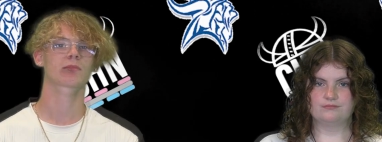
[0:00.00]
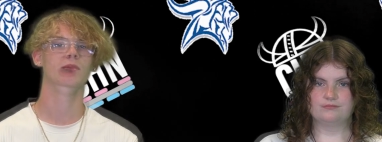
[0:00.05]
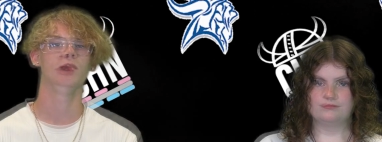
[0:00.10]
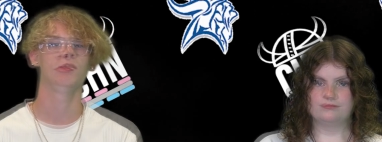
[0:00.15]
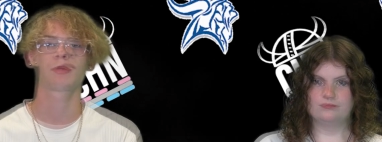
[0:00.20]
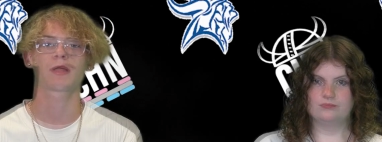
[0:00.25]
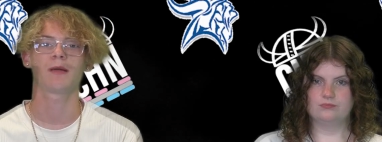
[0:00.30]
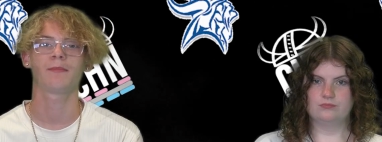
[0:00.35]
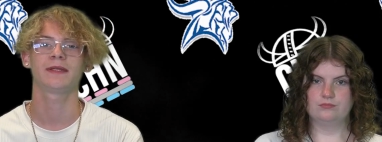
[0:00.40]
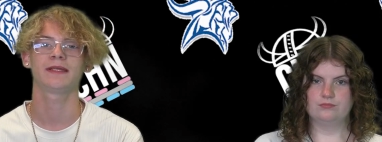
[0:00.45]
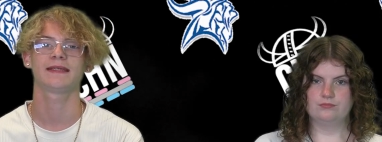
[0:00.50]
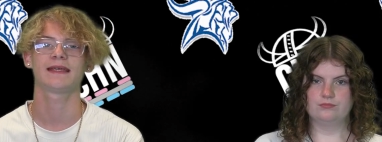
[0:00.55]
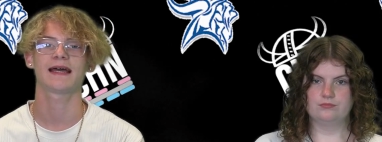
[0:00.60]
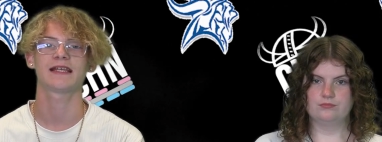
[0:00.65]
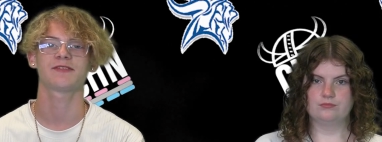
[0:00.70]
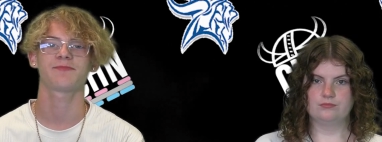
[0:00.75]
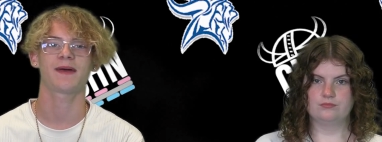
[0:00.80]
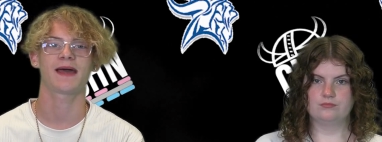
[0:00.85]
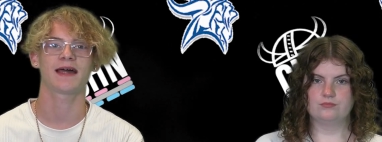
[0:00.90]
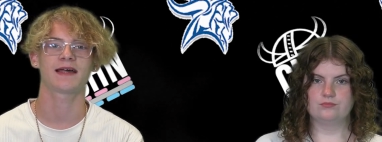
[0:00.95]
Speaker 1: Homecoming
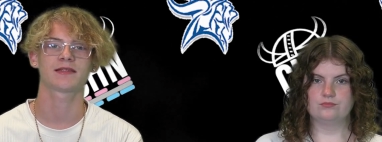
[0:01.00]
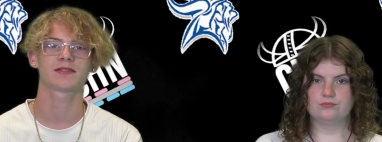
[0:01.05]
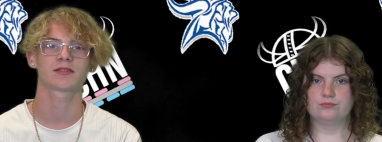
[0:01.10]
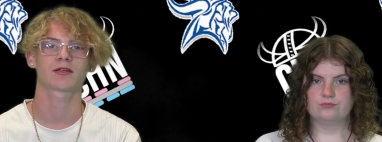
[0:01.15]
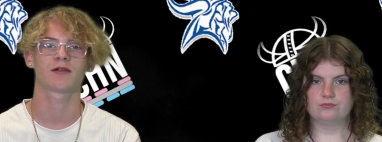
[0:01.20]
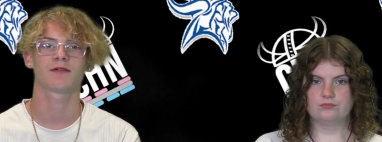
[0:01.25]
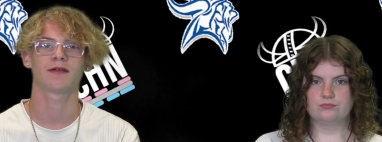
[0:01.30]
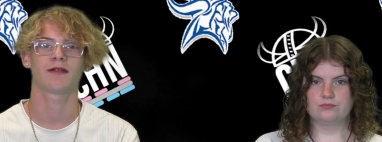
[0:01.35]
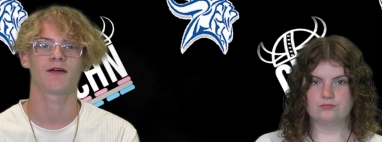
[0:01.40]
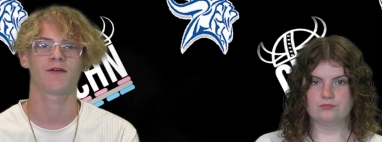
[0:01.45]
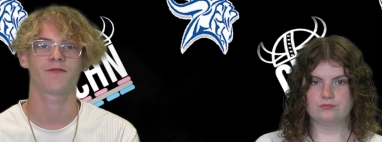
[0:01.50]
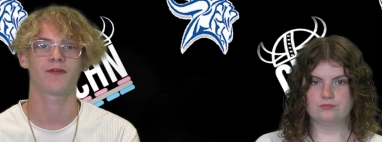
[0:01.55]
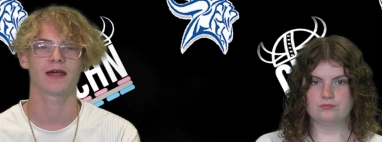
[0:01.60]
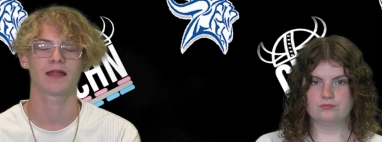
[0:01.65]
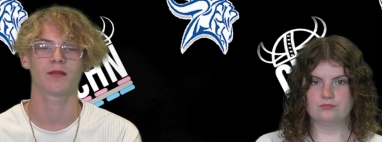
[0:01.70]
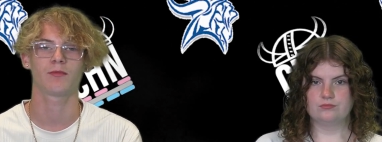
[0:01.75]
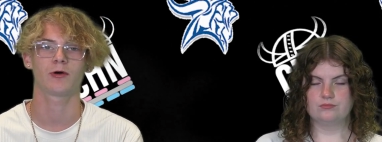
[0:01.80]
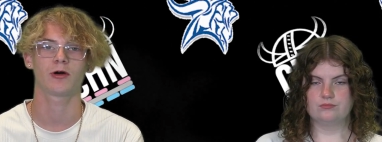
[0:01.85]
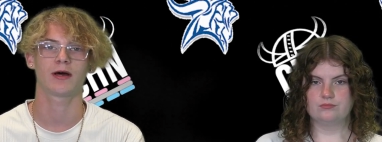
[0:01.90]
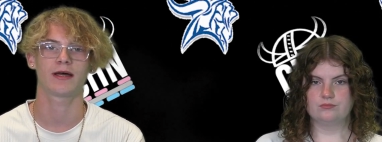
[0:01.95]
guest passes are
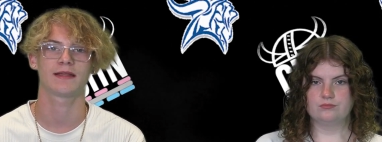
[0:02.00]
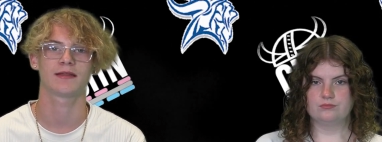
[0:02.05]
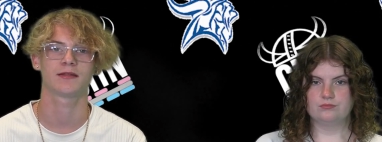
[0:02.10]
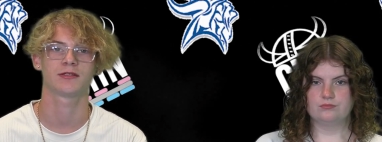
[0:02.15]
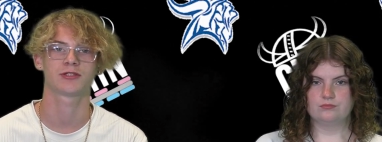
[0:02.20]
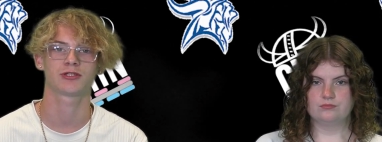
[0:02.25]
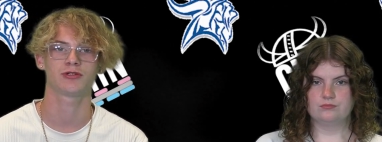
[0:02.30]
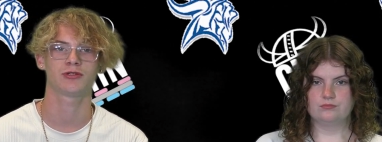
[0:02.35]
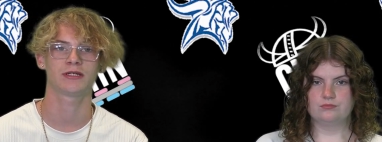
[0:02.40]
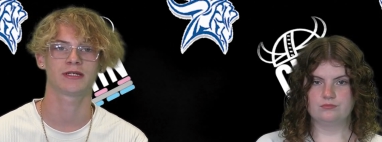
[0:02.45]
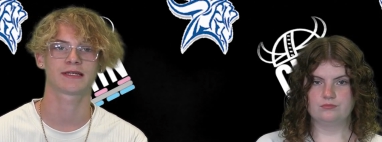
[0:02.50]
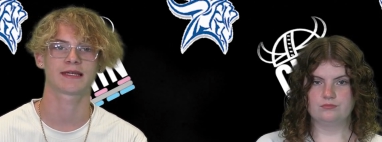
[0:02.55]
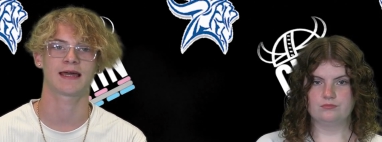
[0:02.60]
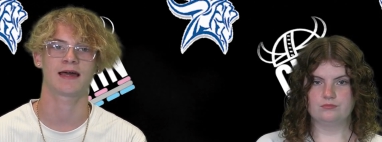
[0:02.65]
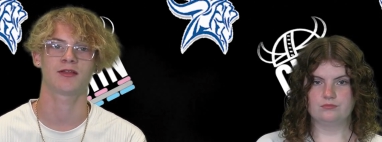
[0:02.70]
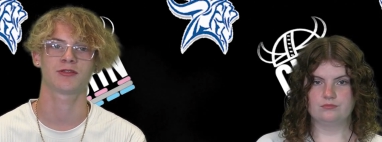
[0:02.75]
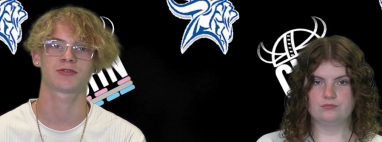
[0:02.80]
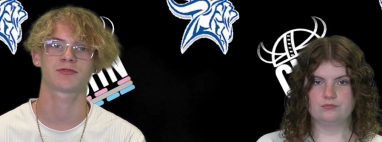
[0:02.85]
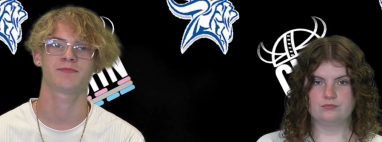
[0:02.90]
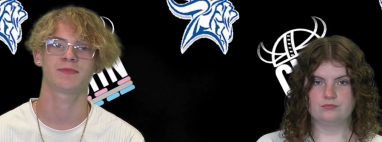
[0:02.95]
available at the student
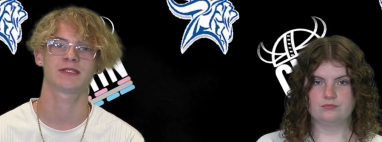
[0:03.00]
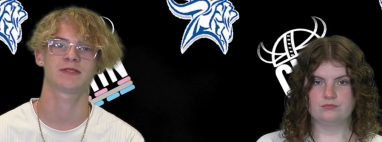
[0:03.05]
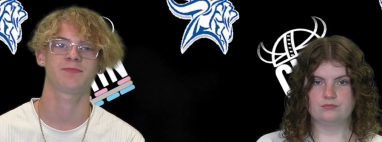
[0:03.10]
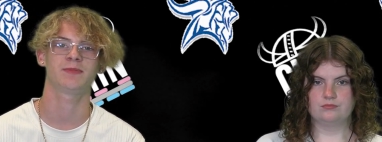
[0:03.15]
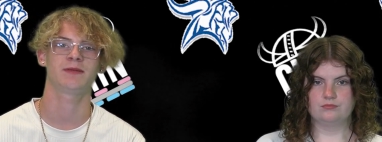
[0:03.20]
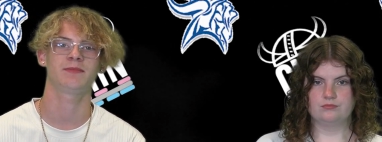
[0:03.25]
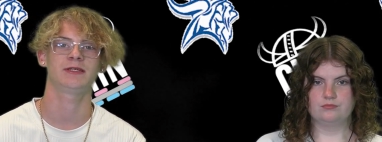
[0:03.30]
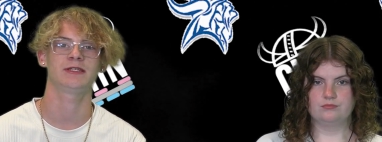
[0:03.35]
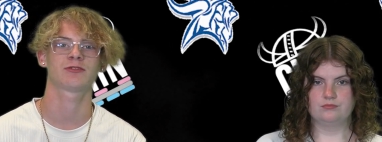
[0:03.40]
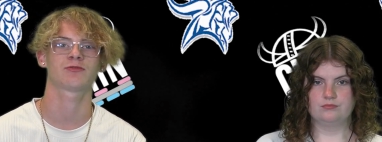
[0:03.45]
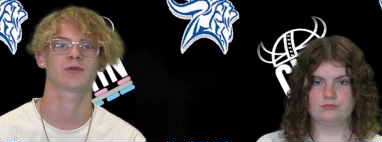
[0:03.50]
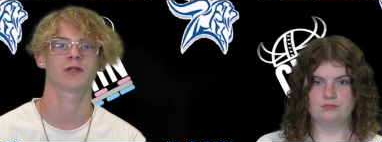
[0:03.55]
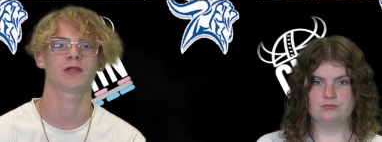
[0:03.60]
count's Miss Bibby's